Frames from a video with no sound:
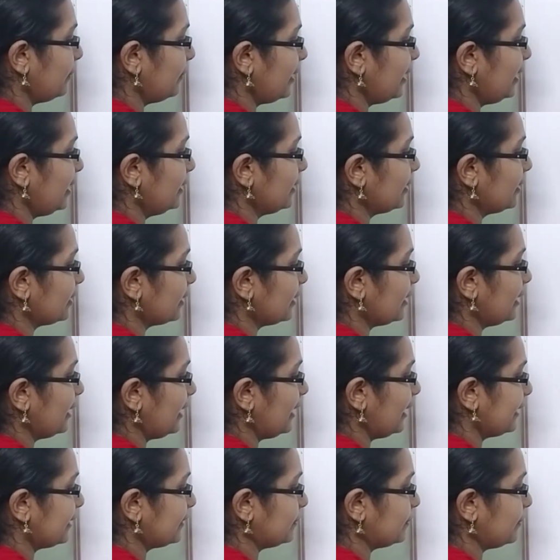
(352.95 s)
by
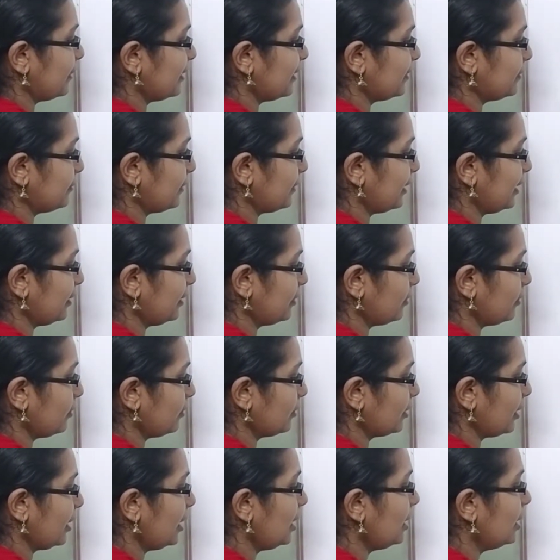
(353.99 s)
x plus y,
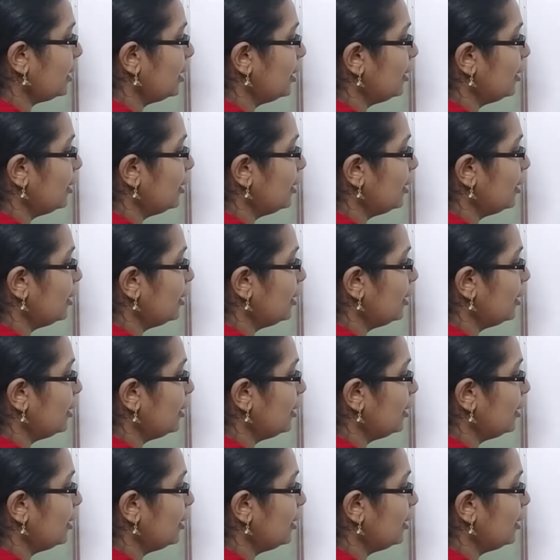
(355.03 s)
okay.